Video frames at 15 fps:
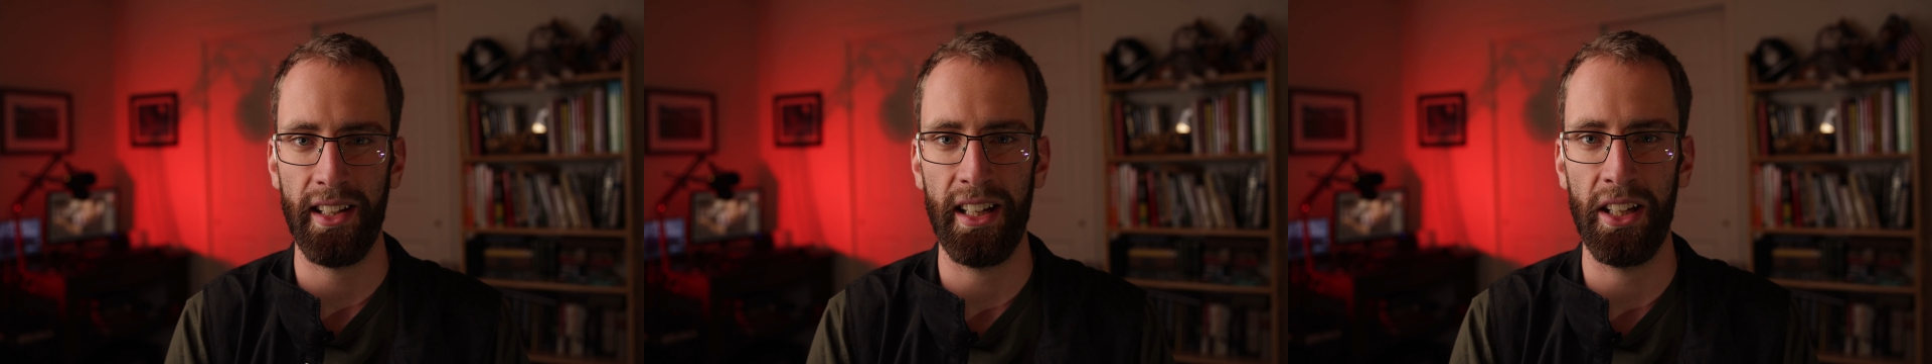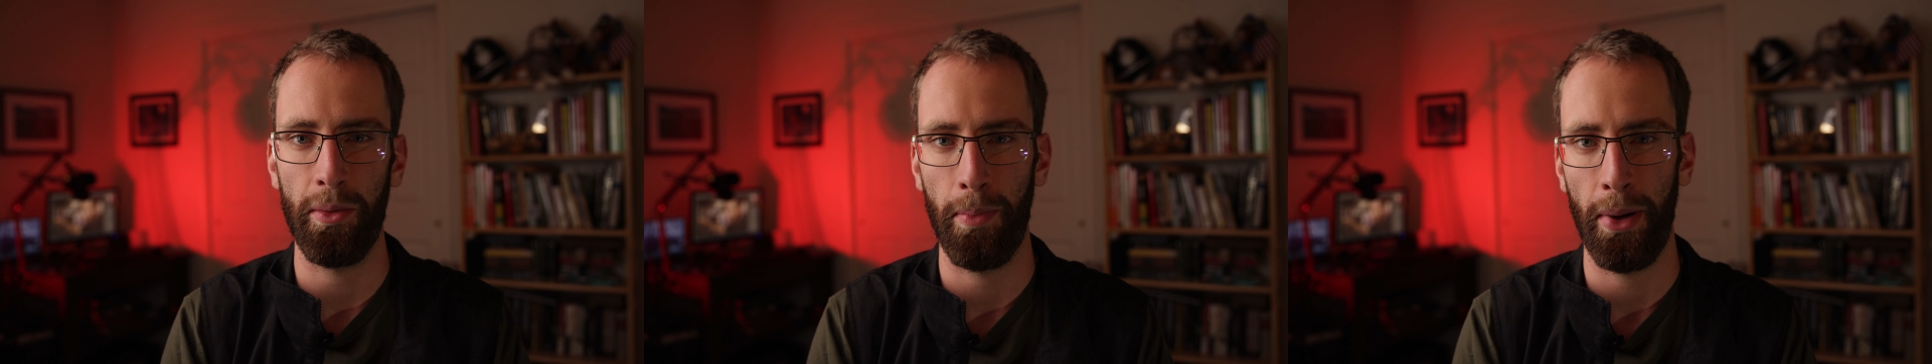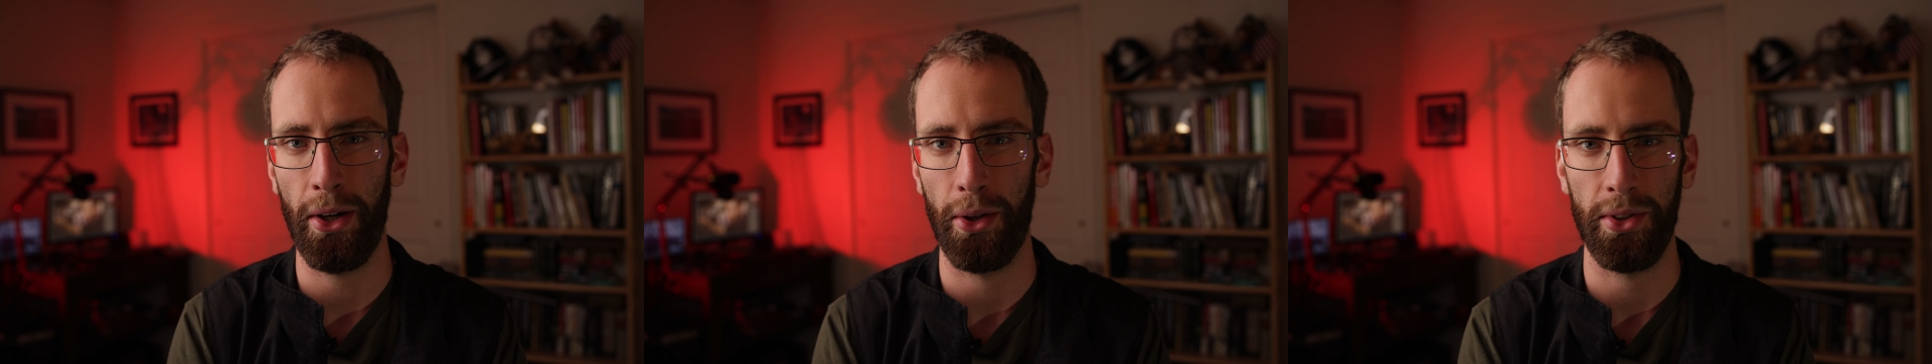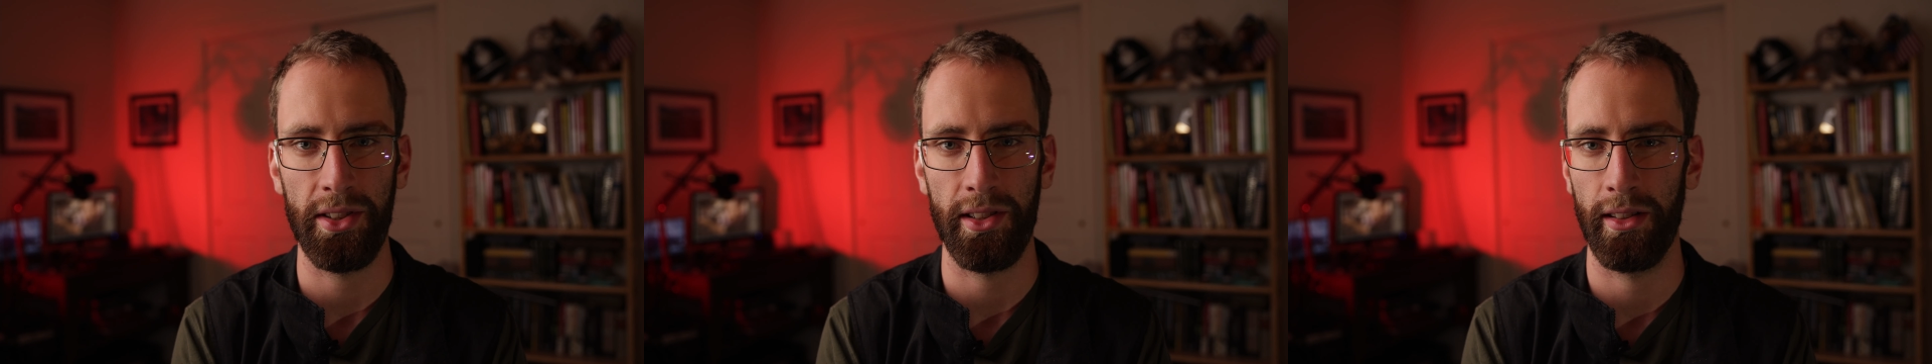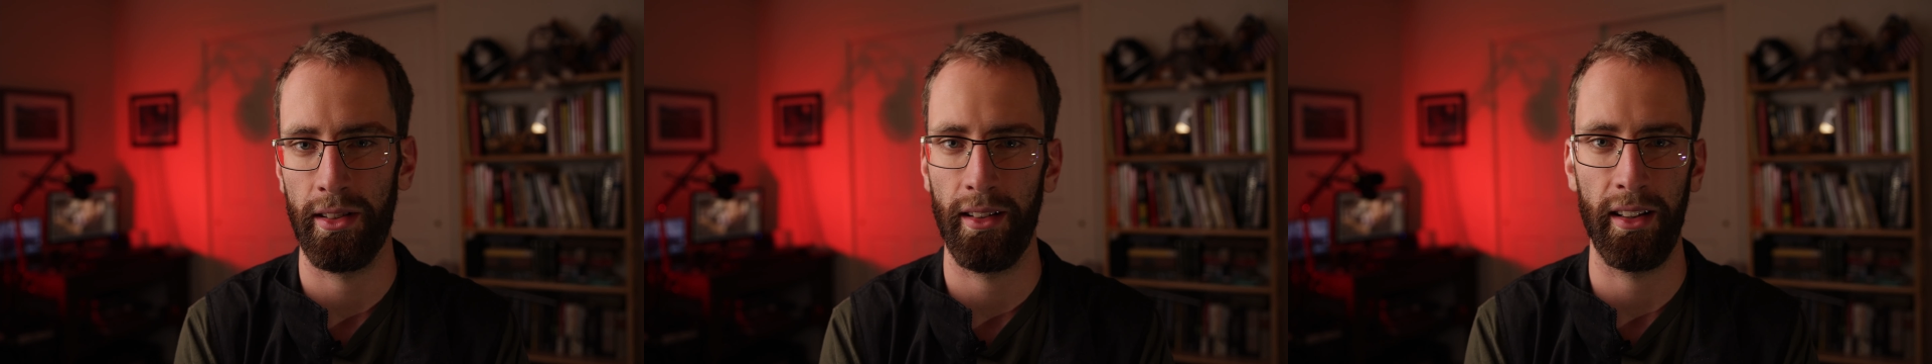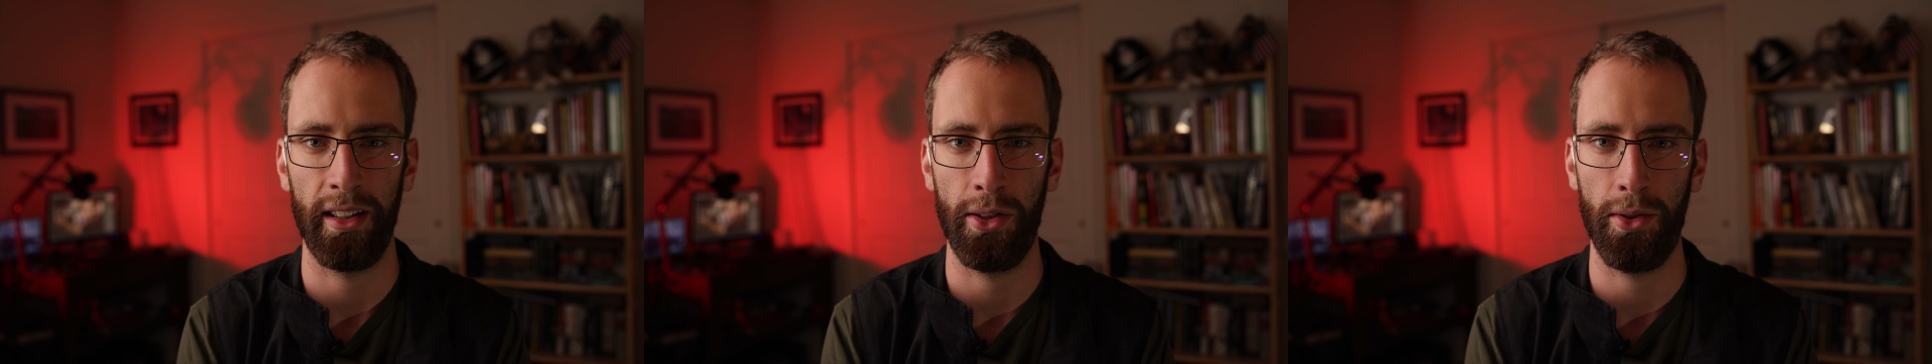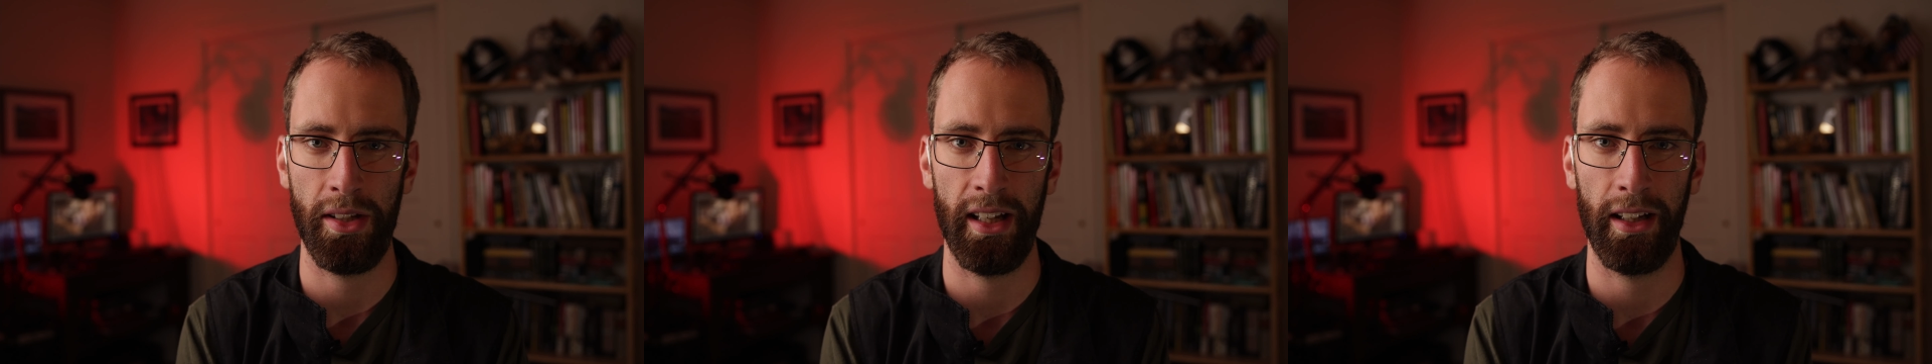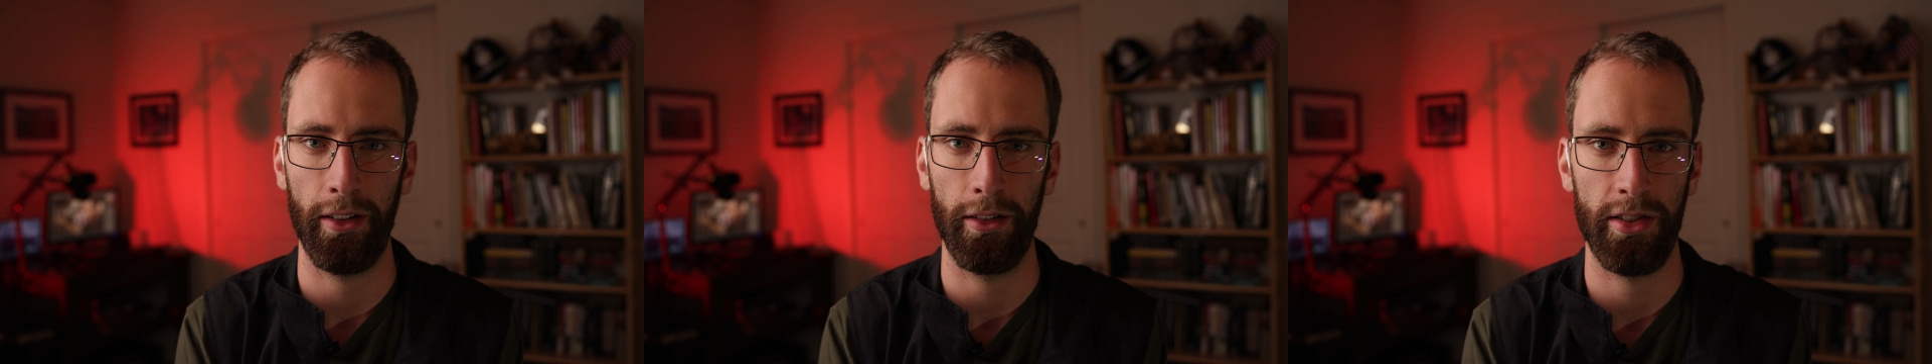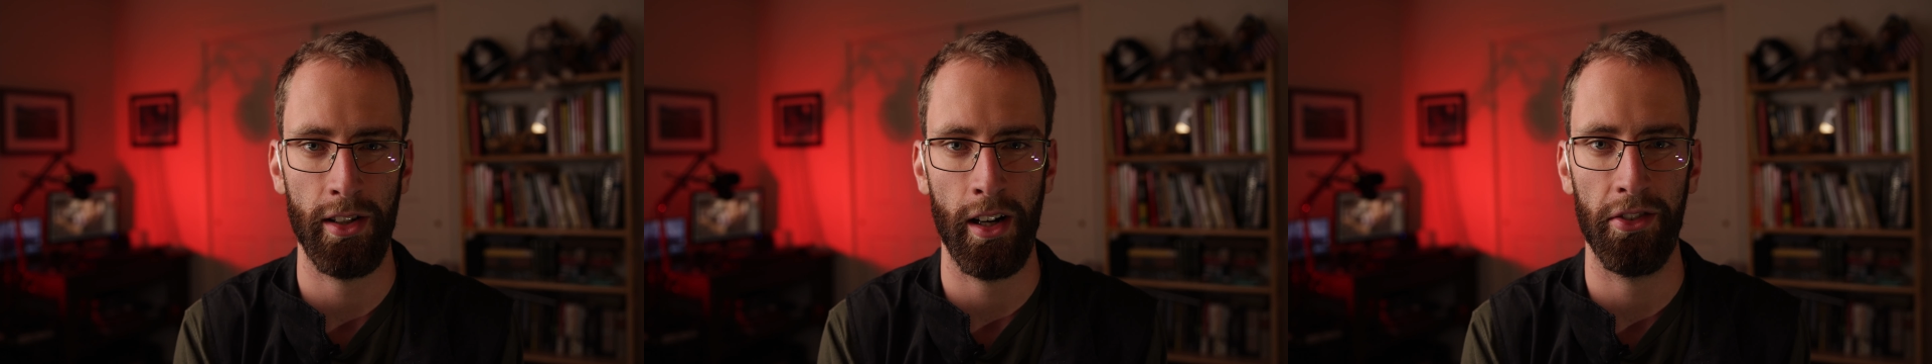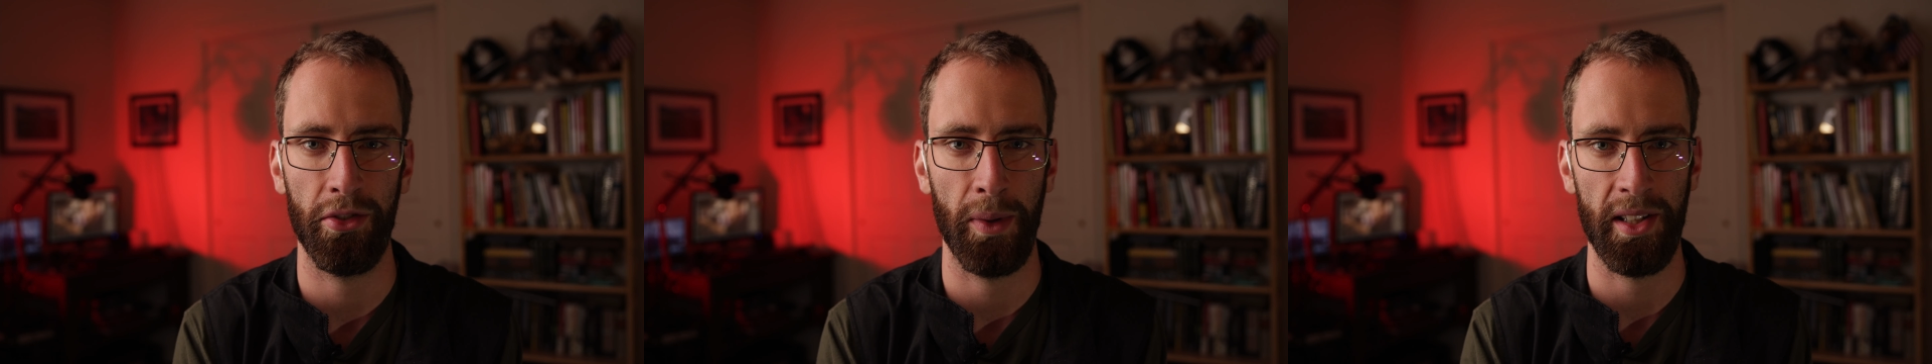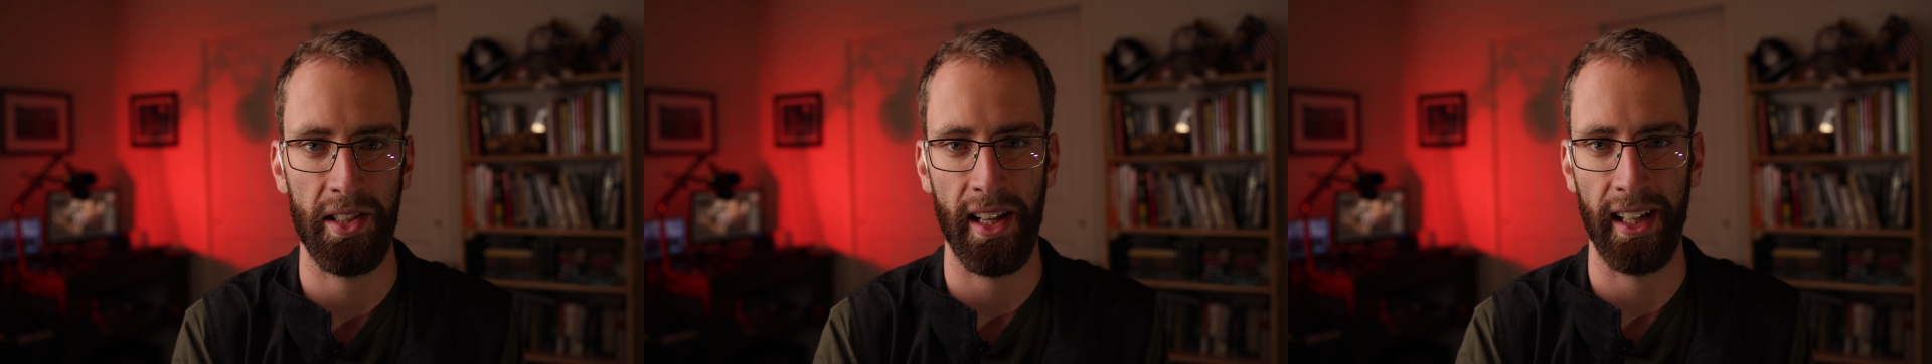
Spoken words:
in post using softwares